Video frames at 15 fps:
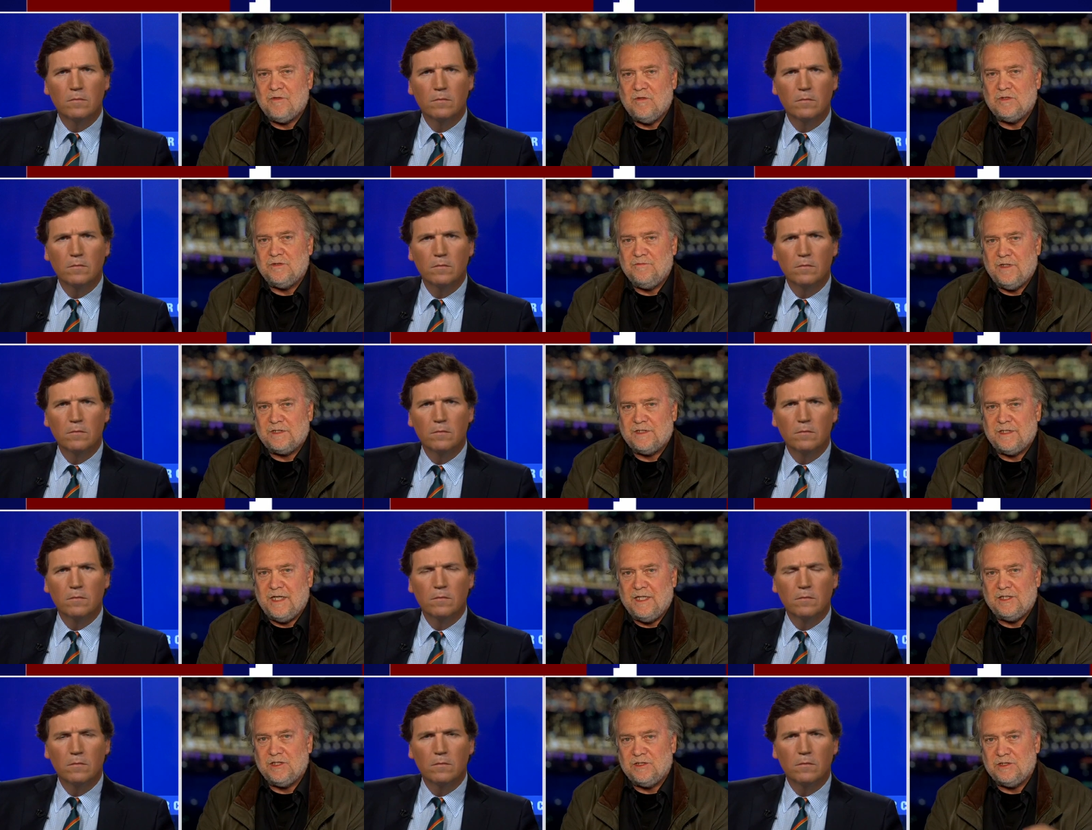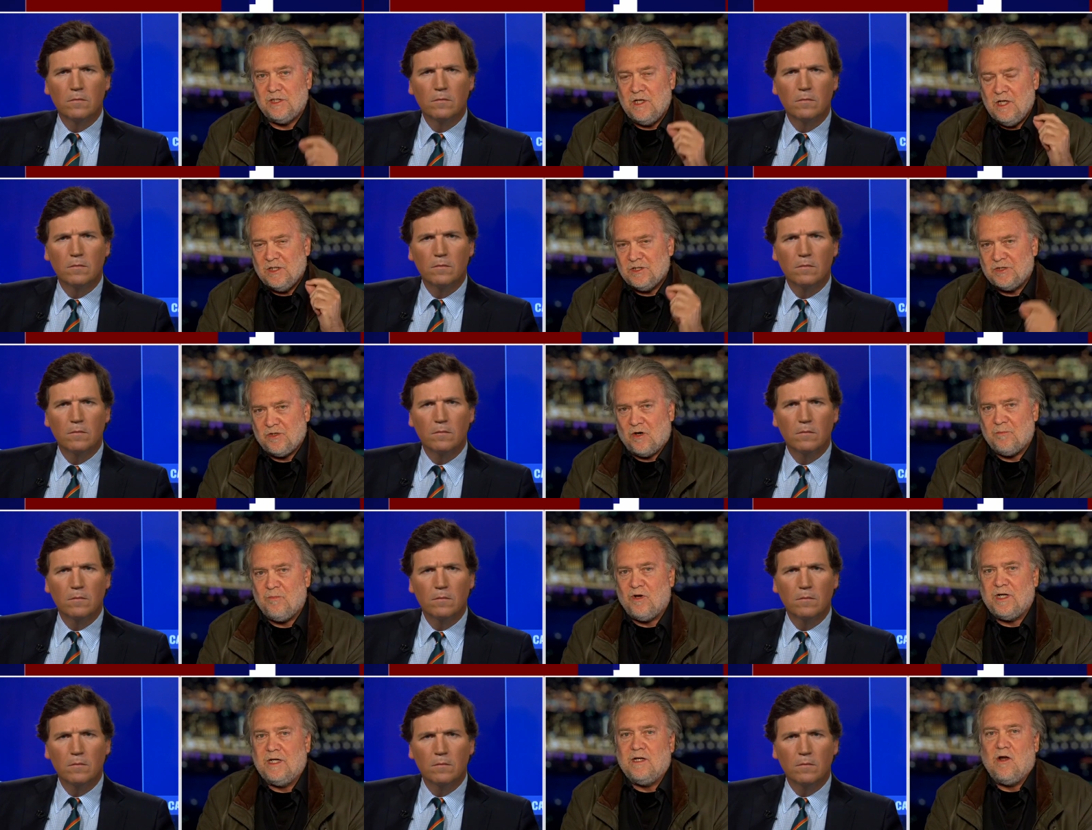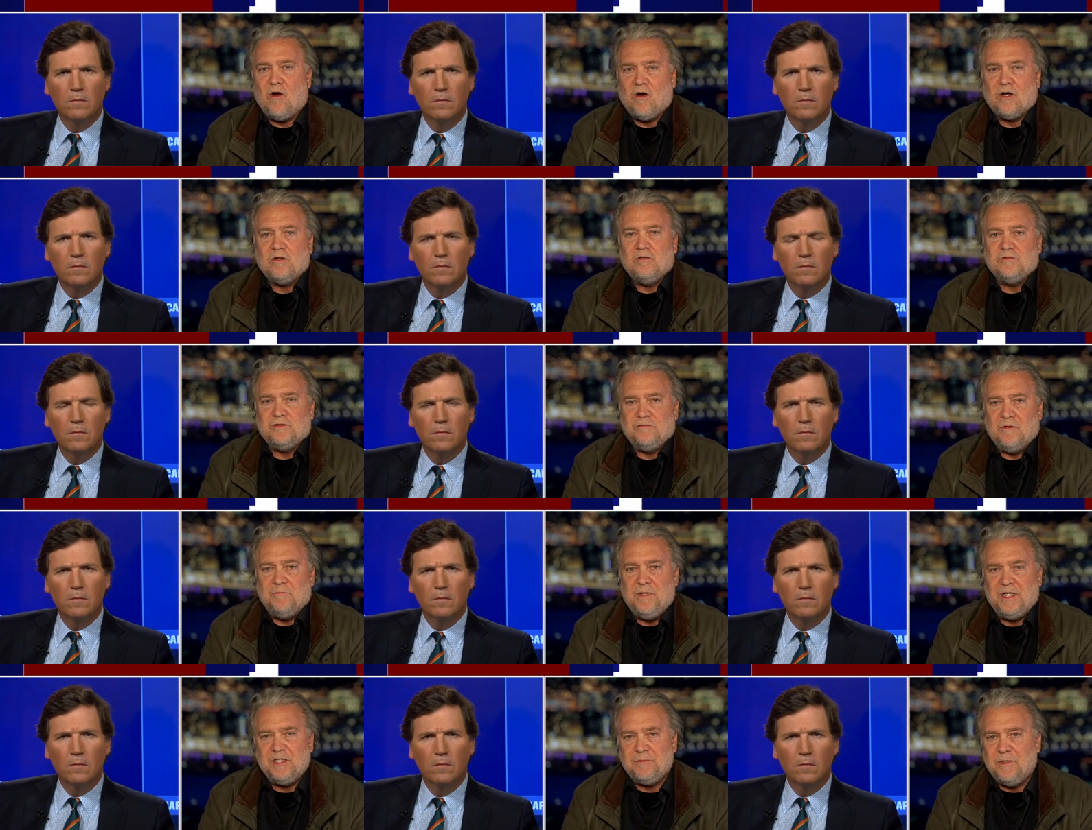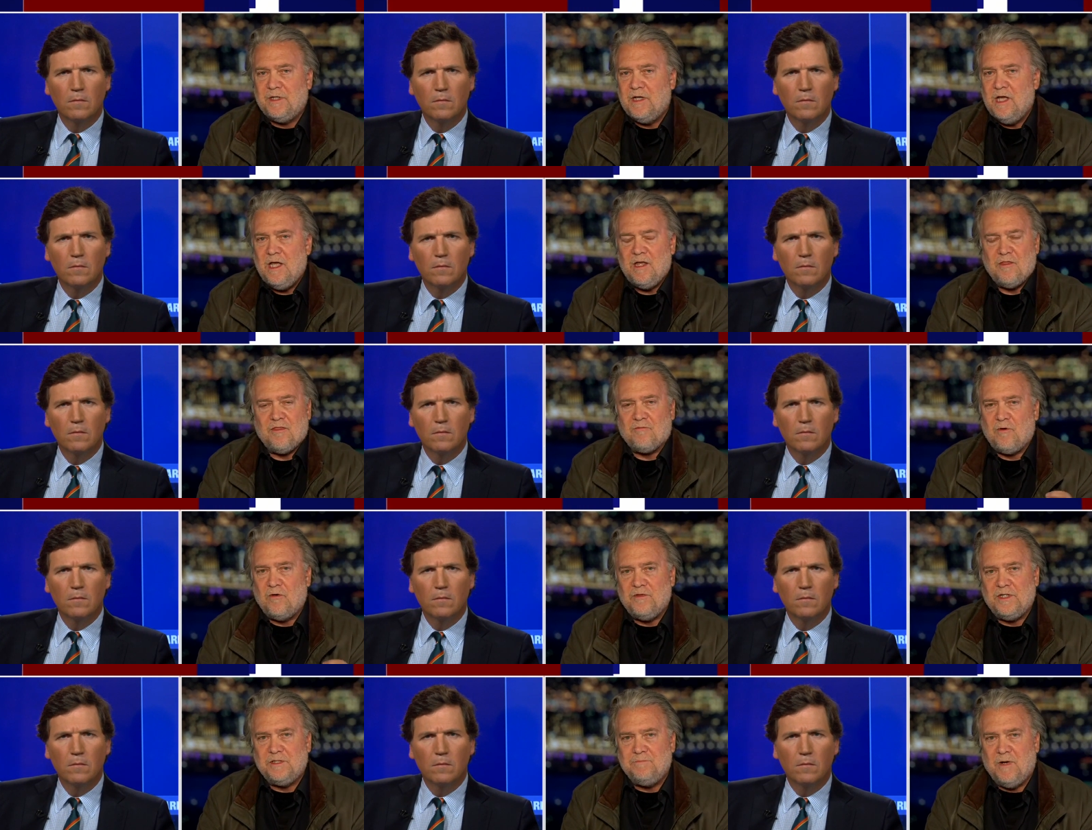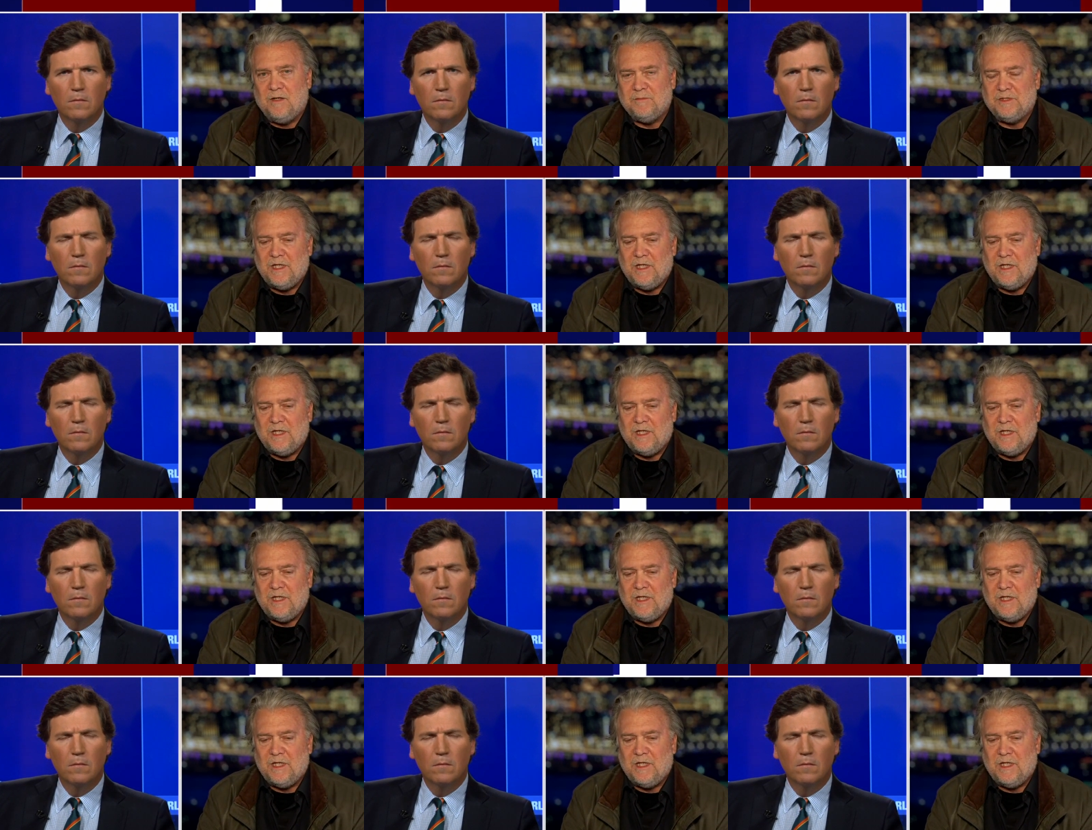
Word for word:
Speaker 1: those investigations, start bringing articles of impeachment and throw these bums